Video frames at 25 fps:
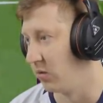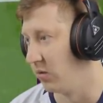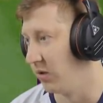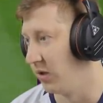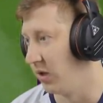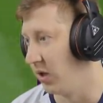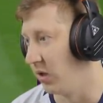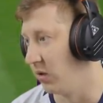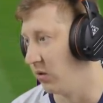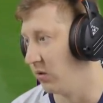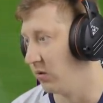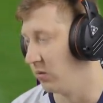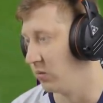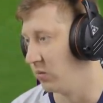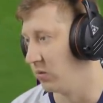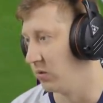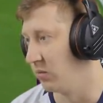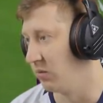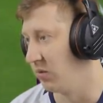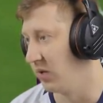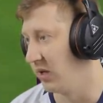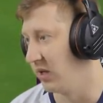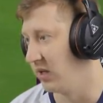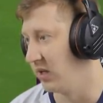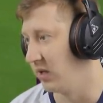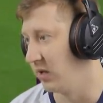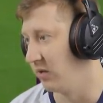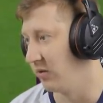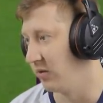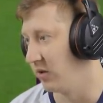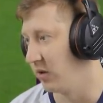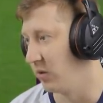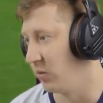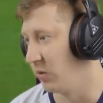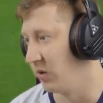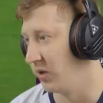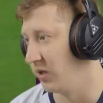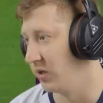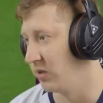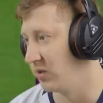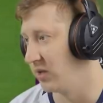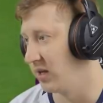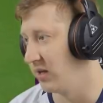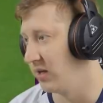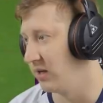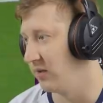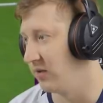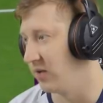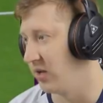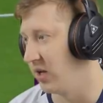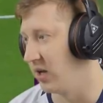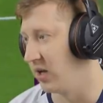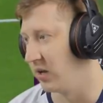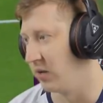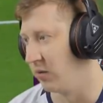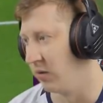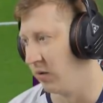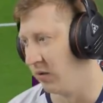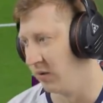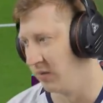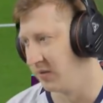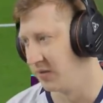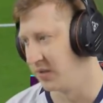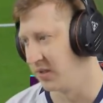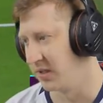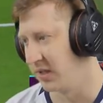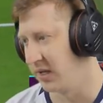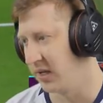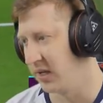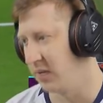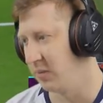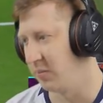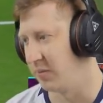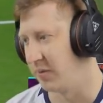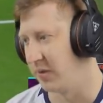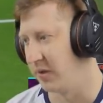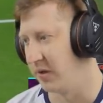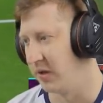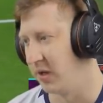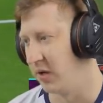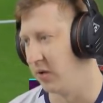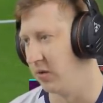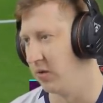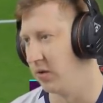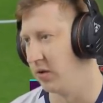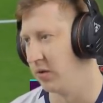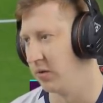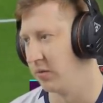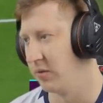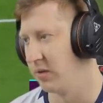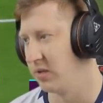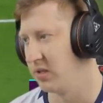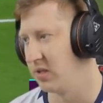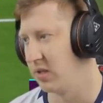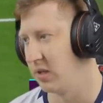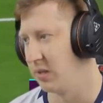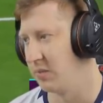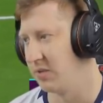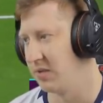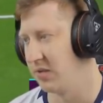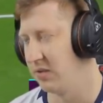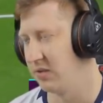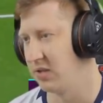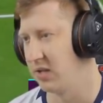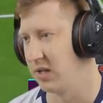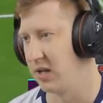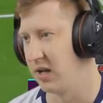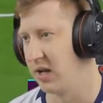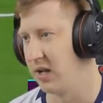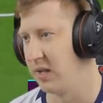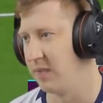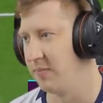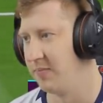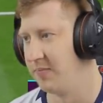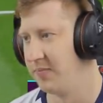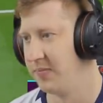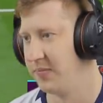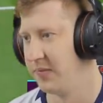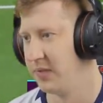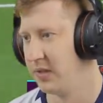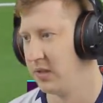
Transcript: Although, we might end up going 1-0 down even earlier on today, but no, Lloris comes out to claim.